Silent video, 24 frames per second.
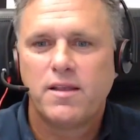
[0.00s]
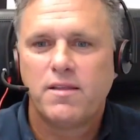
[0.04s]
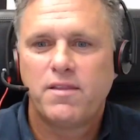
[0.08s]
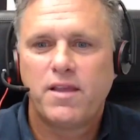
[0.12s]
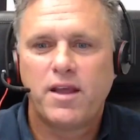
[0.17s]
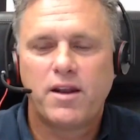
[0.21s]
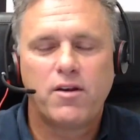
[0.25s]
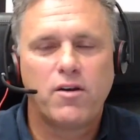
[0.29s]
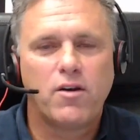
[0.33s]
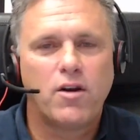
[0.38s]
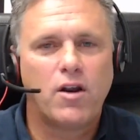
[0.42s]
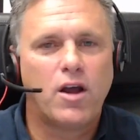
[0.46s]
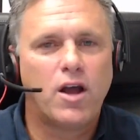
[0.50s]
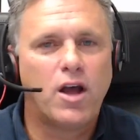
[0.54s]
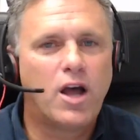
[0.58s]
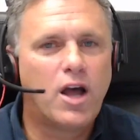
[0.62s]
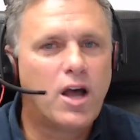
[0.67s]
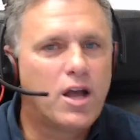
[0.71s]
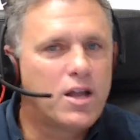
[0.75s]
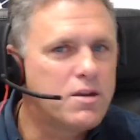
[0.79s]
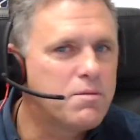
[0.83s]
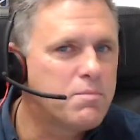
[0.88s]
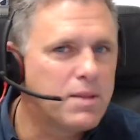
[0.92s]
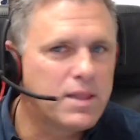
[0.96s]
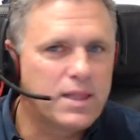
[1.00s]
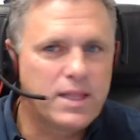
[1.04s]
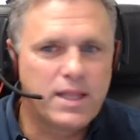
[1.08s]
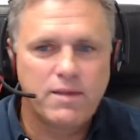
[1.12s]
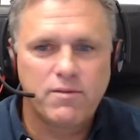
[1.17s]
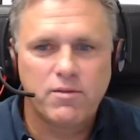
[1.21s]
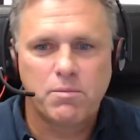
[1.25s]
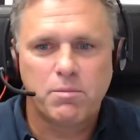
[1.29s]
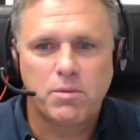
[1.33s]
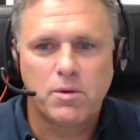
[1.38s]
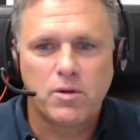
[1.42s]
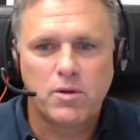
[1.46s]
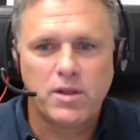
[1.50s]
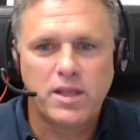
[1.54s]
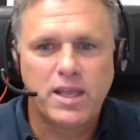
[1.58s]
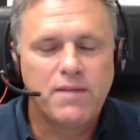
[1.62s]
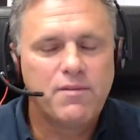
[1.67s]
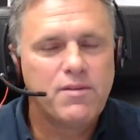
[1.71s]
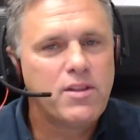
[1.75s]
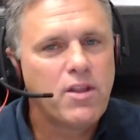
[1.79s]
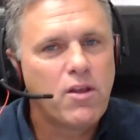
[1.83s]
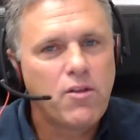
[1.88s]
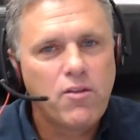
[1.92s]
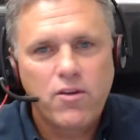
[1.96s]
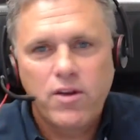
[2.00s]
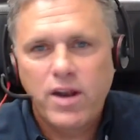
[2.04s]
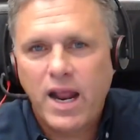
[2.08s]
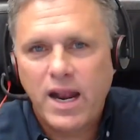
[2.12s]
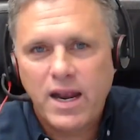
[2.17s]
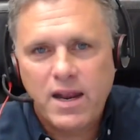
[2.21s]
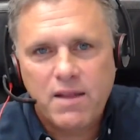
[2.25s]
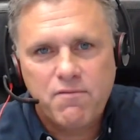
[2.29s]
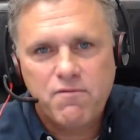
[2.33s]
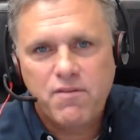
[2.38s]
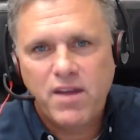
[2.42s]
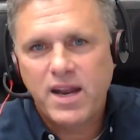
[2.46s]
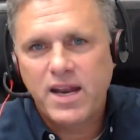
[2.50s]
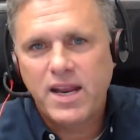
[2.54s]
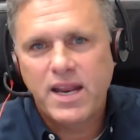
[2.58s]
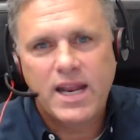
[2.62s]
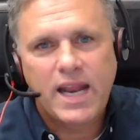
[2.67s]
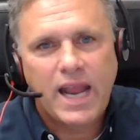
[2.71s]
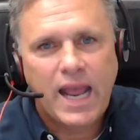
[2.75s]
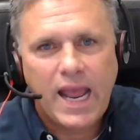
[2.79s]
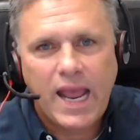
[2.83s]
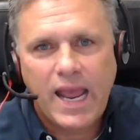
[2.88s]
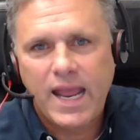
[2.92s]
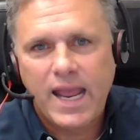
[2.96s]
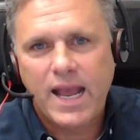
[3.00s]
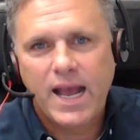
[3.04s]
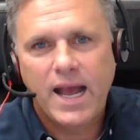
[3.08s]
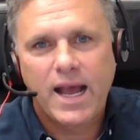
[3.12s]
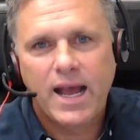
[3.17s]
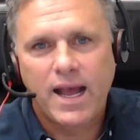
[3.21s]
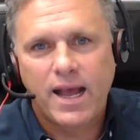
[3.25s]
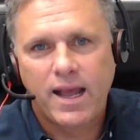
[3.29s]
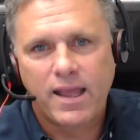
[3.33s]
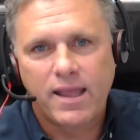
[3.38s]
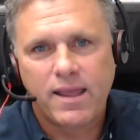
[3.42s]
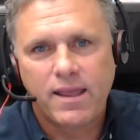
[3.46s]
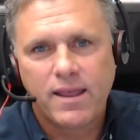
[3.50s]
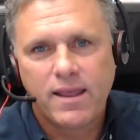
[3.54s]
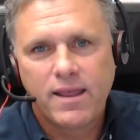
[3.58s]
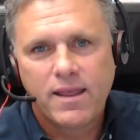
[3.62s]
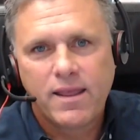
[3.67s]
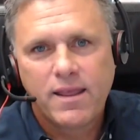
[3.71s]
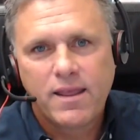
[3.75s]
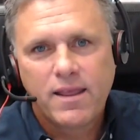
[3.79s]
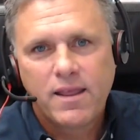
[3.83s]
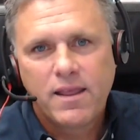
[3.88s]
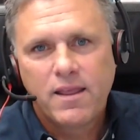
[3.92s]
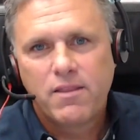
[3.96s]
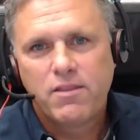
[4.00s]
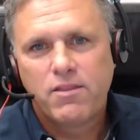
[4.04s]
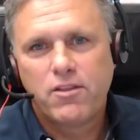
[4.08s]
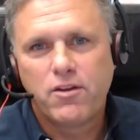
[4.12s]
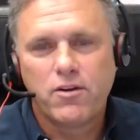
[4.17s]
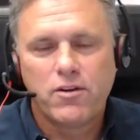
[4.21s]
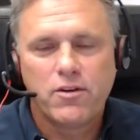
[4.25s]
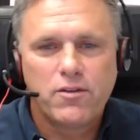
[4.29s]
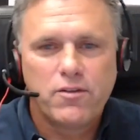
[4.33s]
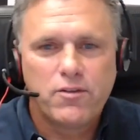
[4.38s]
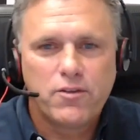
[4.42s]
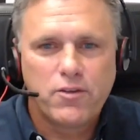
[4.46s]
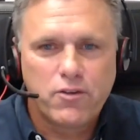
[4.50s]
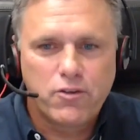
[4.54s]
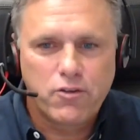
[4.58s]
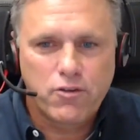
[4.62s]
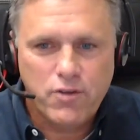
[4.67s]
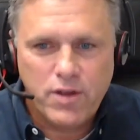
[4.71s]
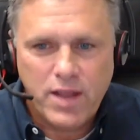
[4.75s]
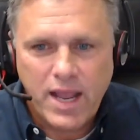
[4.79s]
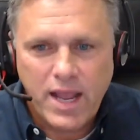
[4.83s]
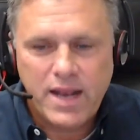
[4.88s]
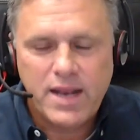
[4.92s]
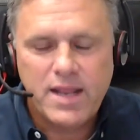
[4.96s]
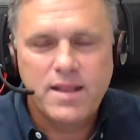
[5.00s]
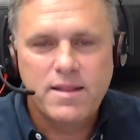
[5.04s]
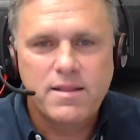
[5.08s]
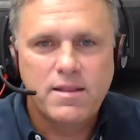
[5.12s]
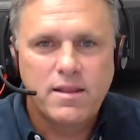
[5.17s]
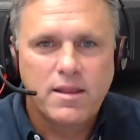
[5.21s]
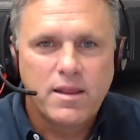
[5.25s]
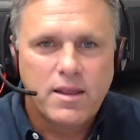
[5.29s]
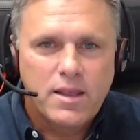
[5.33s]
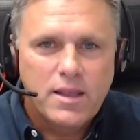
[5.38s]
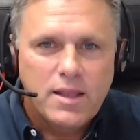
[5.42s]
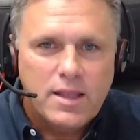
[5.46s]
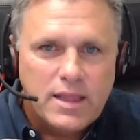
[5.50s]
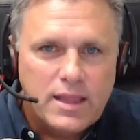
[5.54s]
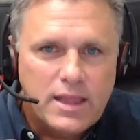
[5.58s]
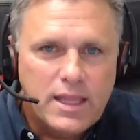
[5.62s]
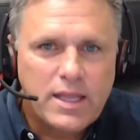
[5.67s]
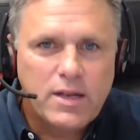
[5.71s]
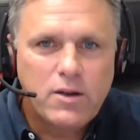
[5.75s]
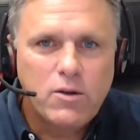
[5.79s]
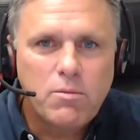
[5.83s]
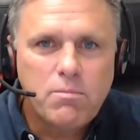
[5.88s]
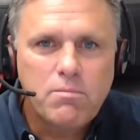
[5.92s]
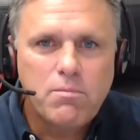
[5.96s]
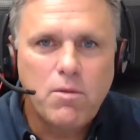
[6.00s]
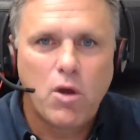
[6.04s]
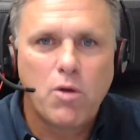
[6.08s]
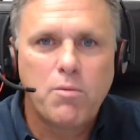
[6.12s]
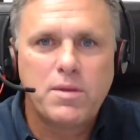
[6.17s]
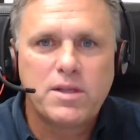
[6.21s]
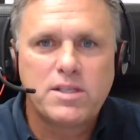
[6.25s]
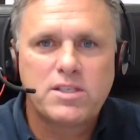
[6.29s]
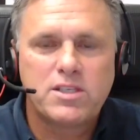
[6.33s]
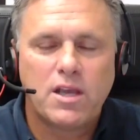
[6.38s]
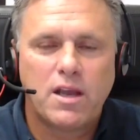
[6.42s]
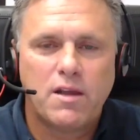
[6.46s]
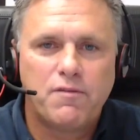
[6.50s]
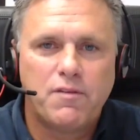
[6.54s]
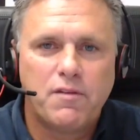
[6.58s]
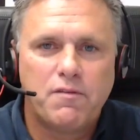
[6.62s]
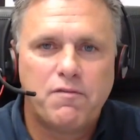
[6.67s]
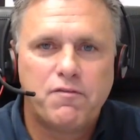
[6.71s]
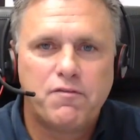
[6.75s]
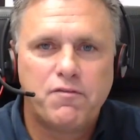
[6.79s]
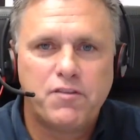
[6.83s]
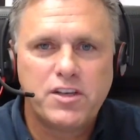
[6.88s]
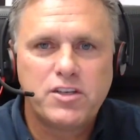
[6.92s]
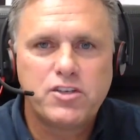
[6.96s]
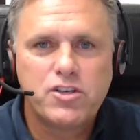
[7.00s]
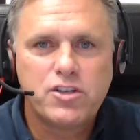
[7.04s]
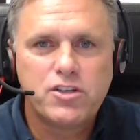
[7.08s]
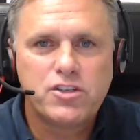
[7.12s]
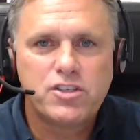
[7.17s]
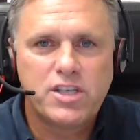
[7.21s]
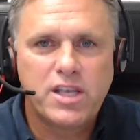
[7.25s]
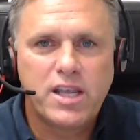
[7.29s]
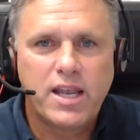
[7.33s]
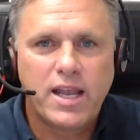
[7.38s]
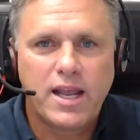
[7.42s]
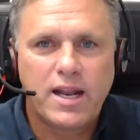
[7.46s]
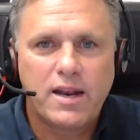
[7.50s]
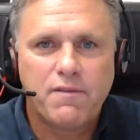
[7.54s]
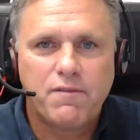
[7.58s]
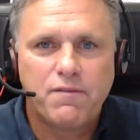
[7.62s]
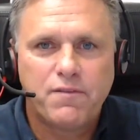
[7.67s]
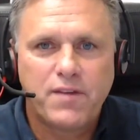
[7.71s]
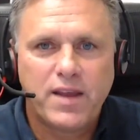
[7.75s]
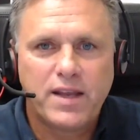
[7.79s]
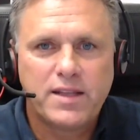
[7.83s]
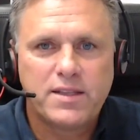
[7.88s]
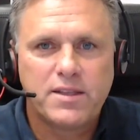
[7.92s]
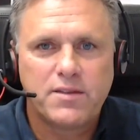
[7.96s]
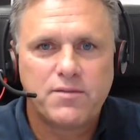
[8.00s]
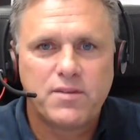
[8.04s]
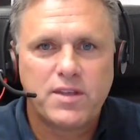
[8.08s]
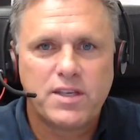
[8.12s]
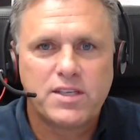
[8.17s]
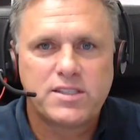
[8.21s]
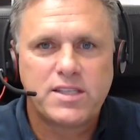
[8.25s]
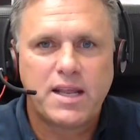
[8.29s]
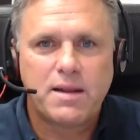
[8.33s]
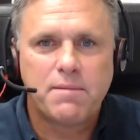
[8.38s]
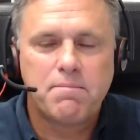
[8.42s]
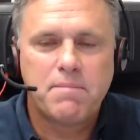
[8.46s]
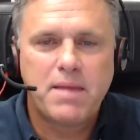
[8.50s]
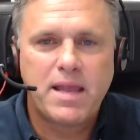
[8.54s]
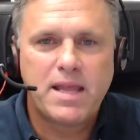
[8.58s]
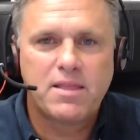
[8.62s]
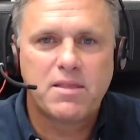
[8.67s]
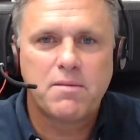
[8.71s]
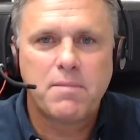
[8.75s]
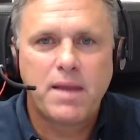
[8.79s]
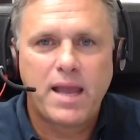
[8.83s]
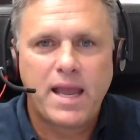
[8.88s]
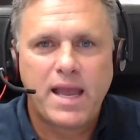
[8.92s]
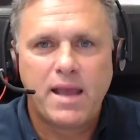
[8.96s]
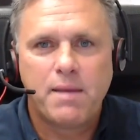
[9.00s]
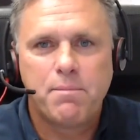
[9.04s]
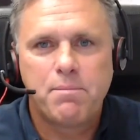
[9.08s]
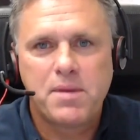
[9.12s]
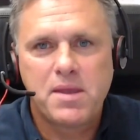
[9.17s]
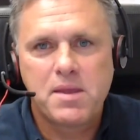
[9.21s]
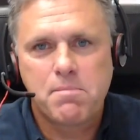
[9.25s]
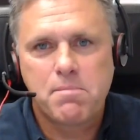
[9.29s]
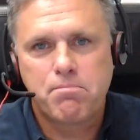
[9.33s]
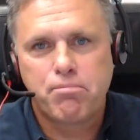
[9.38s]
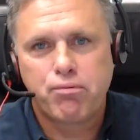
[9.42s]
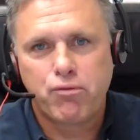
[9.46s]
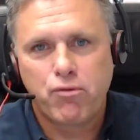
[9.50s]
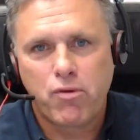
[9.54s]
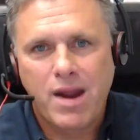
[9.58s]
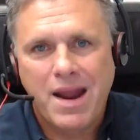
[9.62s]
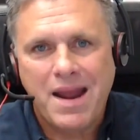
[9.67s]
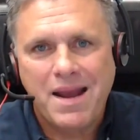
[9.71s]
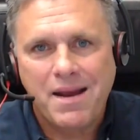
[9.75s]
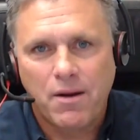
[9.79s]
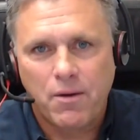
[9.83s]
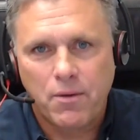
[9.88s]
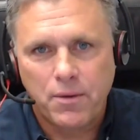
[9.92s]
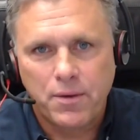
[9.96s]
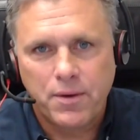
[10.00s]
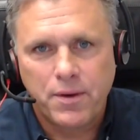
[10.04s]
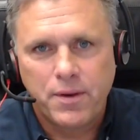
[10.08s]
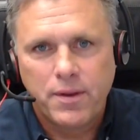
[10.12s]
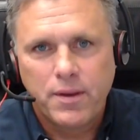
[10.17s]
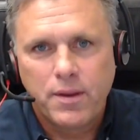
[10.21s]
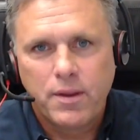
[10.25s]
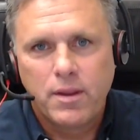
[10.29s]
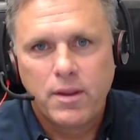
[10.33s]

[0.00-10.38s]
that are unbelievable. Even though they're not inventing AI, they're creating little moments of efficiency and effectiveness that make them happy and proud